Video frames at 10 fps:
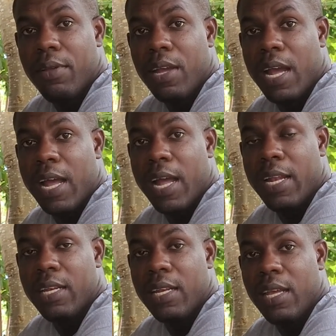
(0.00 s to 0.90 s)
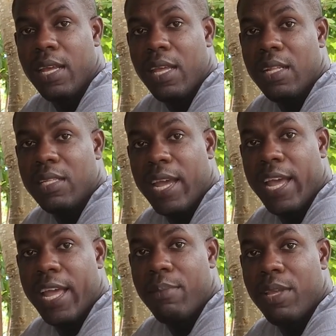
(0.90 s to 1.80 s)
And
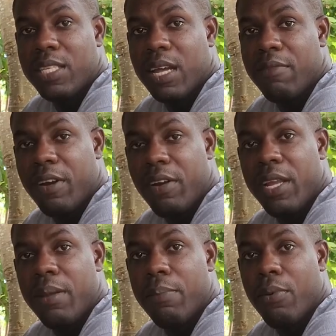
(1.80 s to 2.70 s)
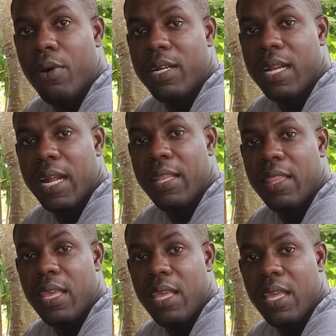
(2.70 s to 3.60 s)
time is a very important
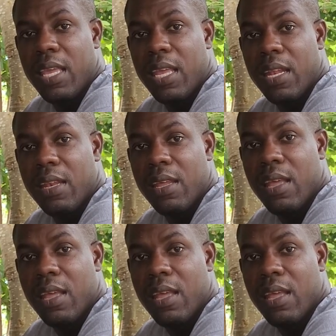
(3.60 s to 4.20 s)
thing in